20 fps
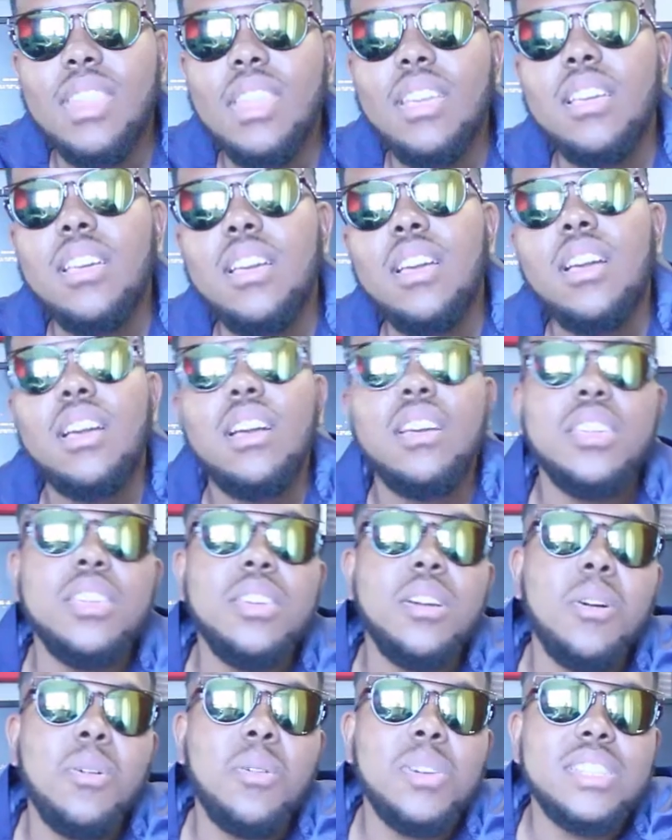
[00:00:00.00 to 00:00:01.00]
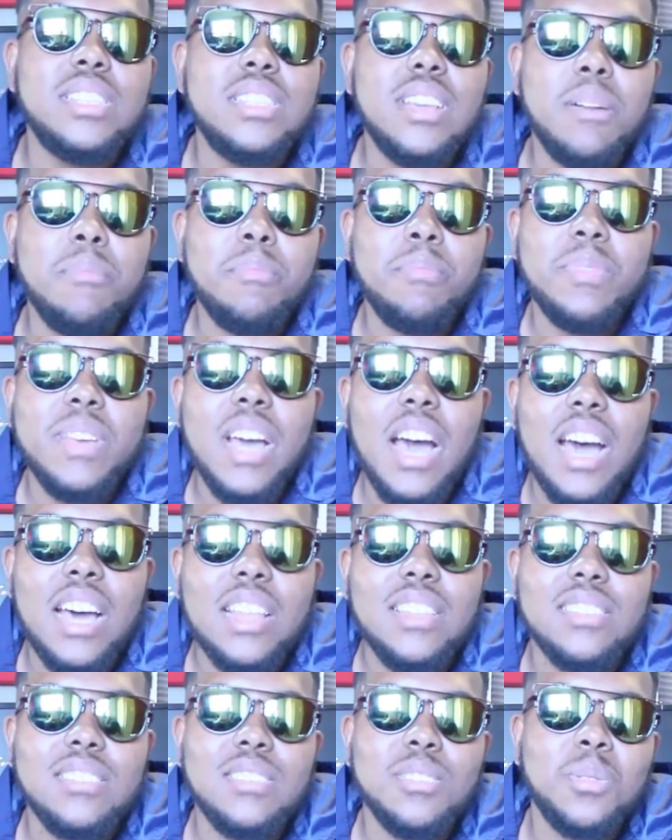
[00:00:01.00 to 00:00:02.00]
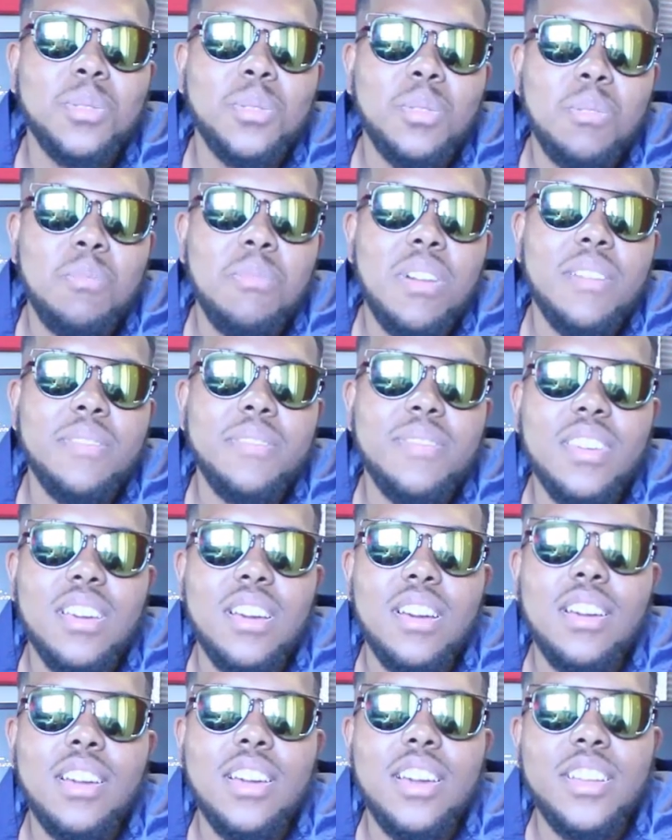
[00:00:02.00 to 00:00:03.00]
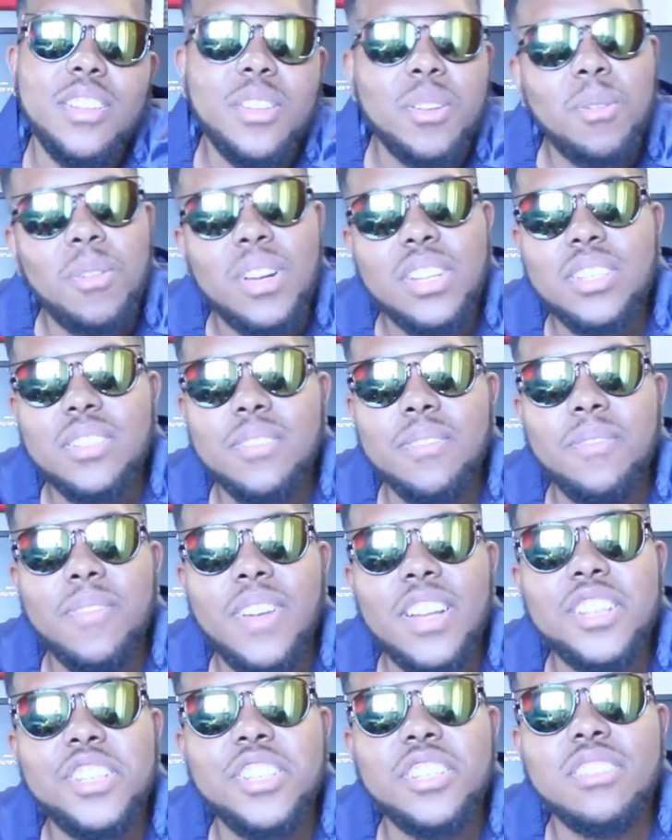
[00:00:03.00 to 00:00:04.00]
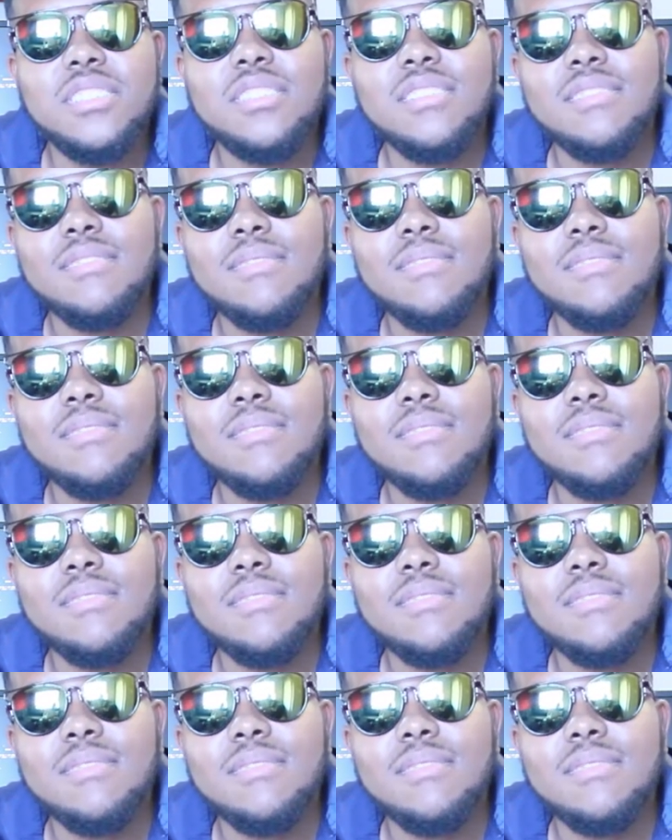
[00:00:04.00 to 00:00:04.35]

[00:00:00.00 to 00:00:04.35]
Yo, what's up? This is ZuluMafia, and you're watching Funsion.